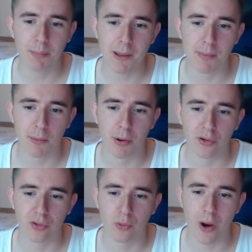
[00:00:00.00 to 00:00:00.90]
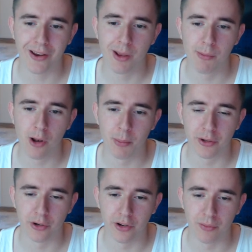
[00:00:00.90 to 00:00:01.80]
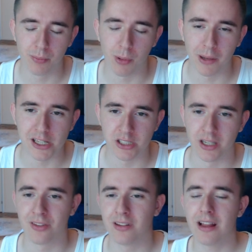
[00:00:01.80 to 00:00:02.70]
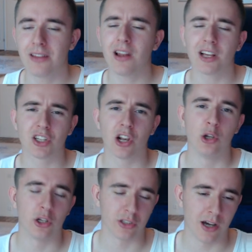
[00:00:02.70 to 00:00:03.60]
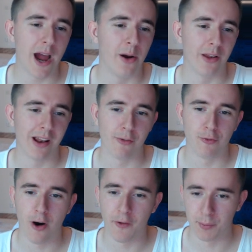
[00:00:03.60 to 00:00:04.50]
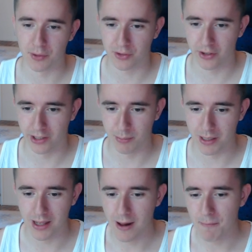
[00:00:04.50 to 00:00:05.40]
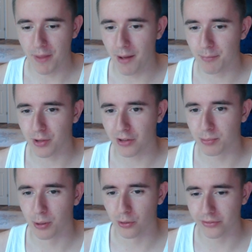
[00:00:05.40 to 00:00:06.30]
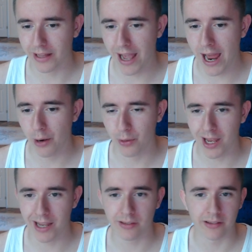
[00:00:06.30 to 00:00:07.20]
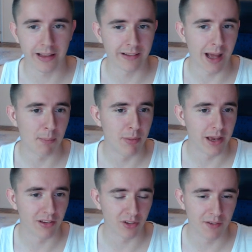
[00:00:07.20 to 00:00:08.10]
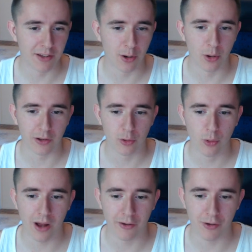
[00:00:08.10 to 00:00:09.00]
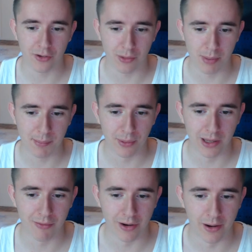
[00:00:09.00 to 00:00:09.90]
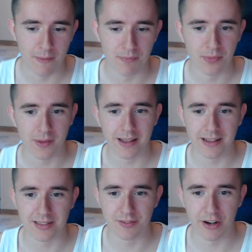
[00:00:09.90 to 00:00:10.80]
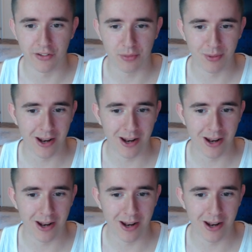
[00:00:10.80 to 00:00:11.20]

people per square kilometer population density. That's actually a lot higher than I thought it was going to be. I suppose the area isn't that big, so even though only 200,000 people live here, it isn't very spread